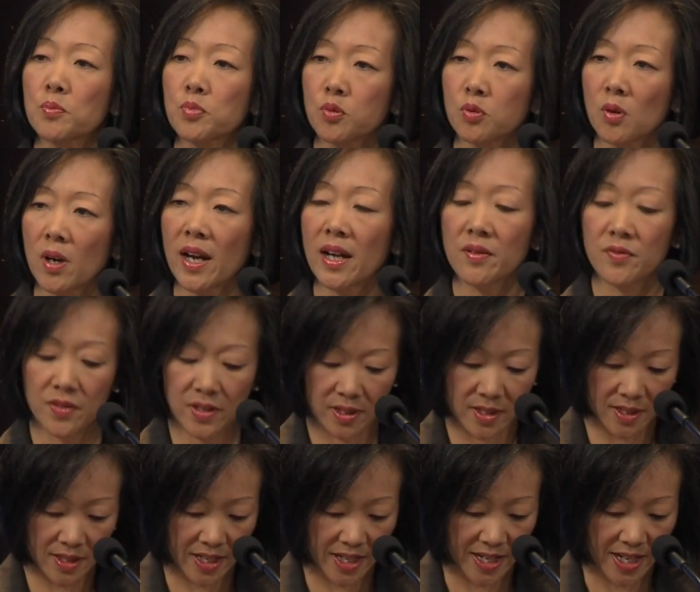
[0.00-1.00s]

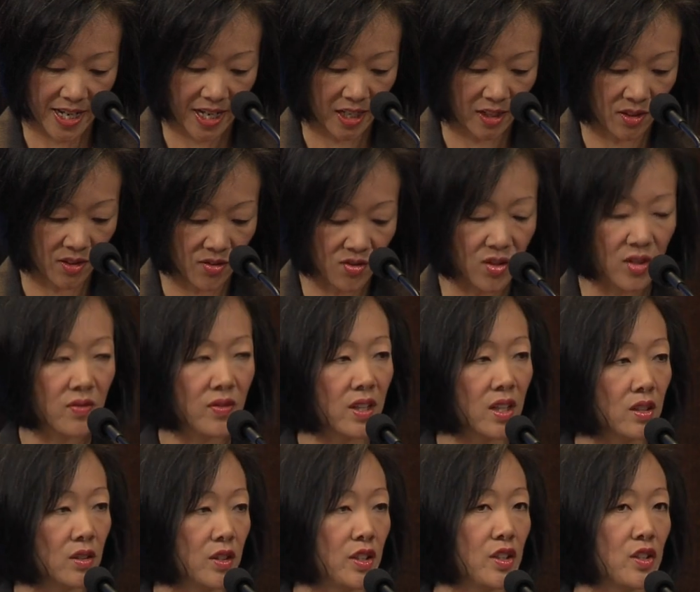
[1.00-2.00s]
private, and
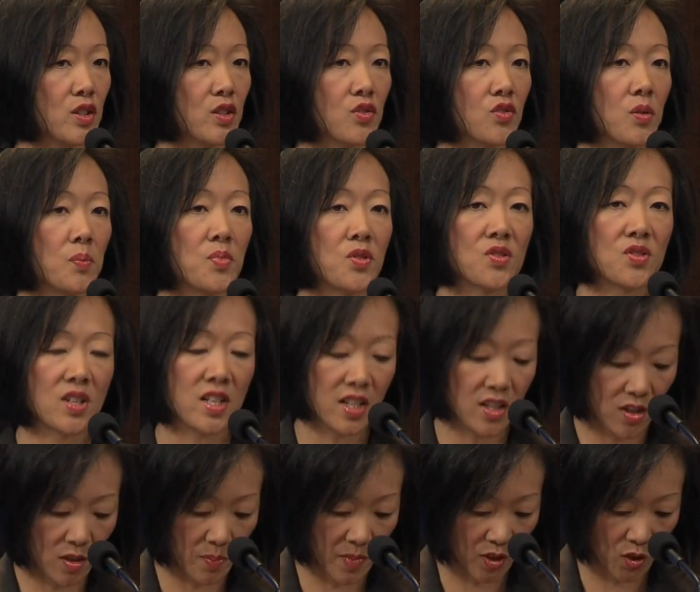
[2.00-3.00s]
civic leaders from
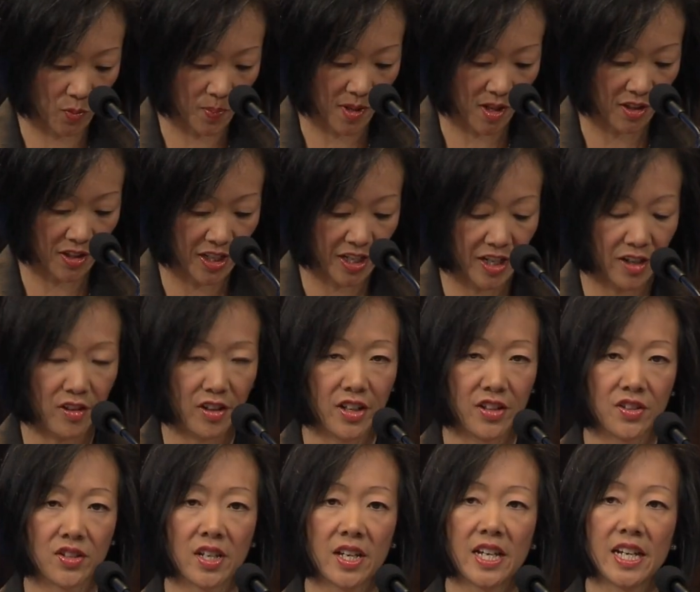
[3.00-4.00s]
cities and metropolitan
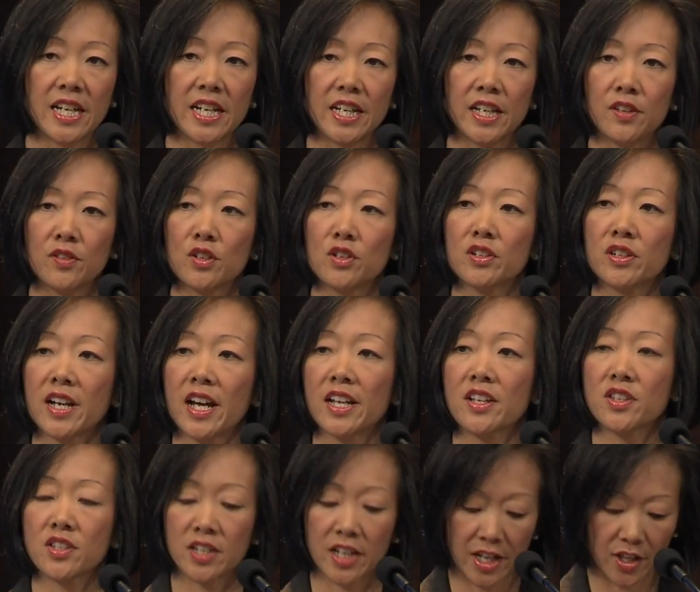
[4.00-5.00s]
areas in the
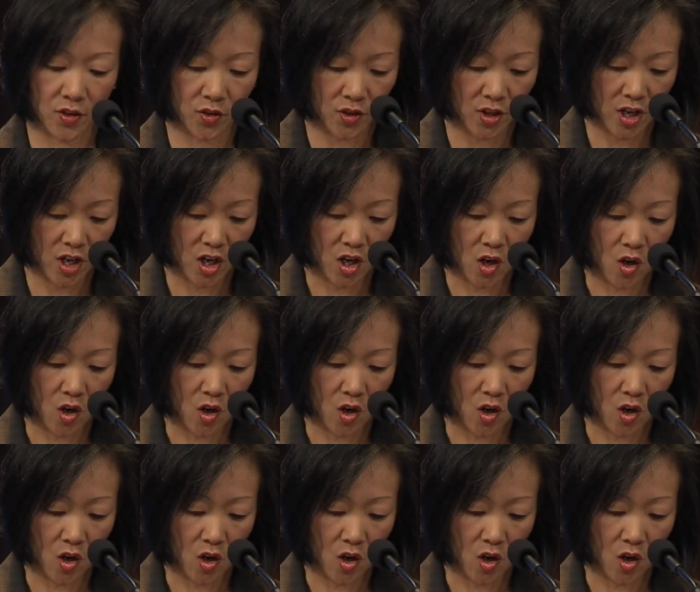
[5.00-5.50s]
United States